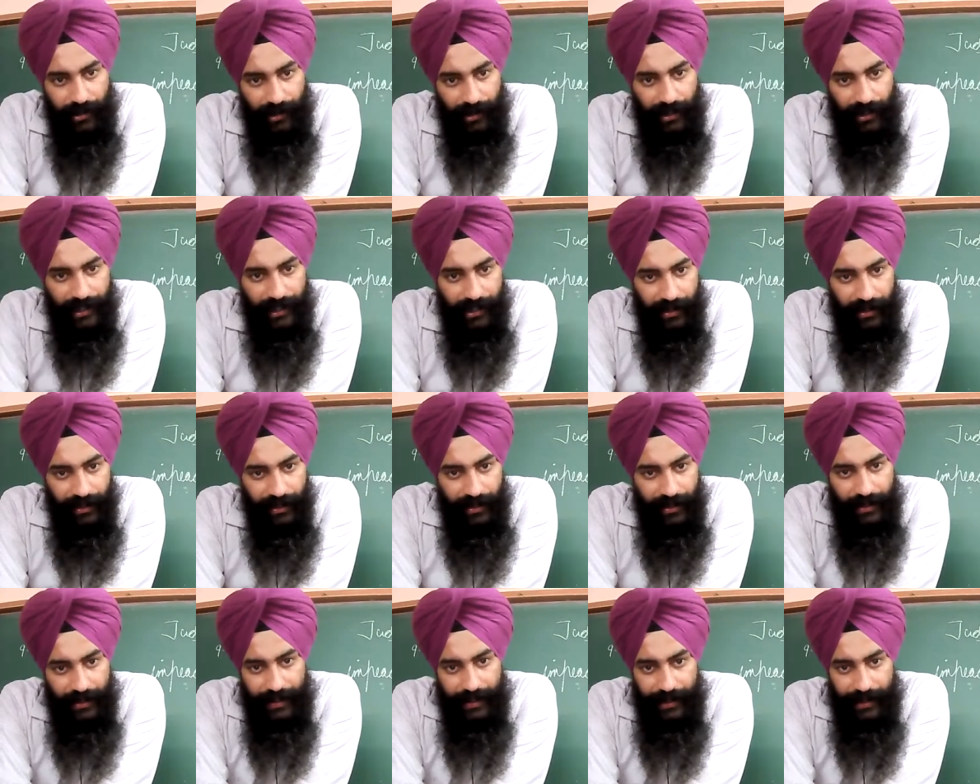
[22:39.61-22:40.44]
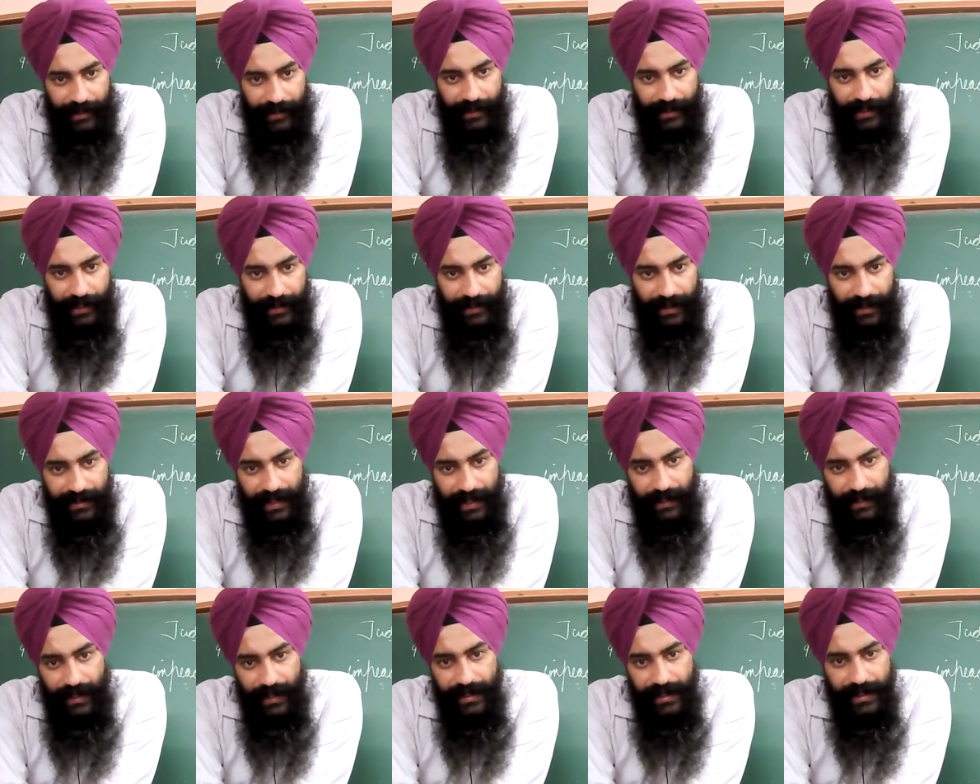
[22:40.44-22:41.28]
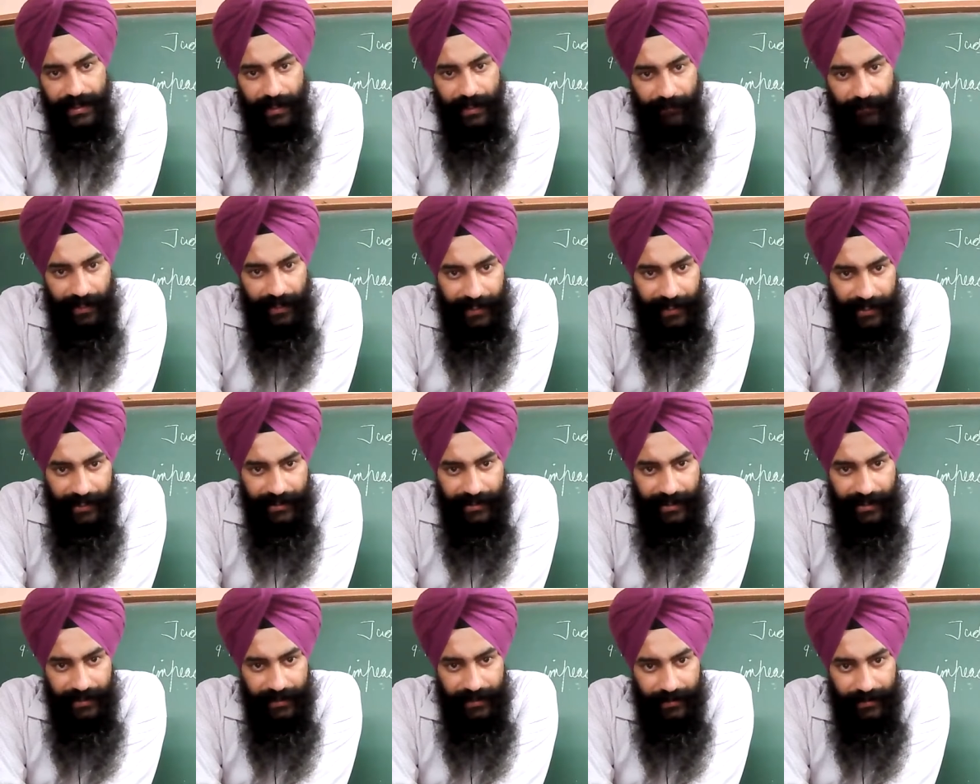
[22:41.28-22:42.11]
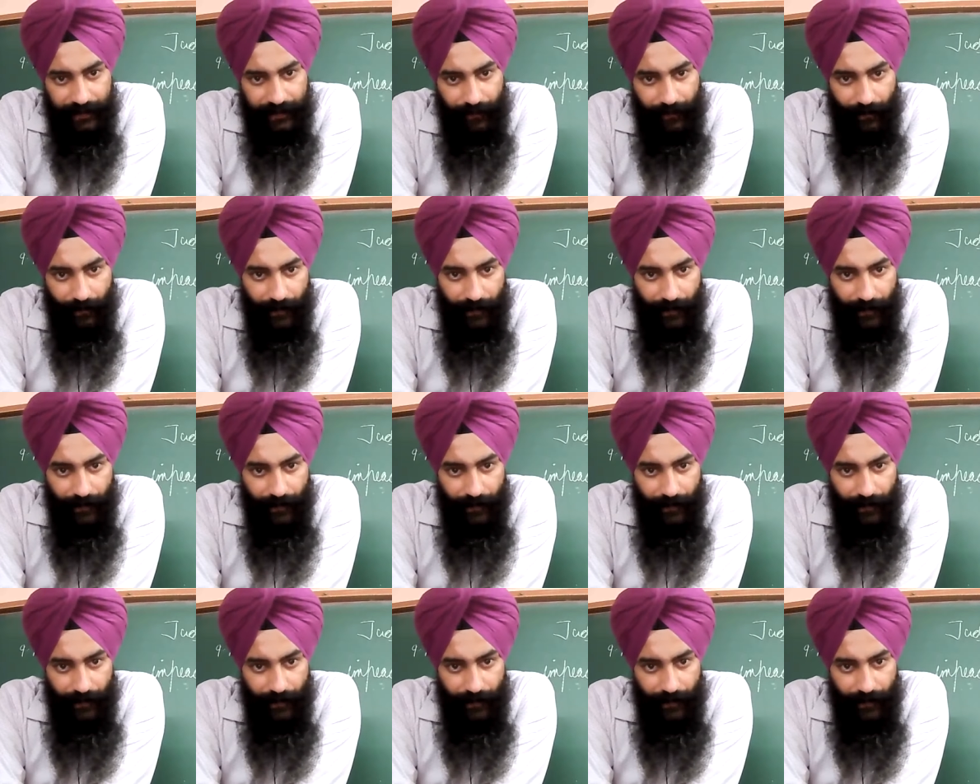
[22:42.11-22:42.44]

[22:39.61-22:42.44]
Clear? In the other side of civil cases,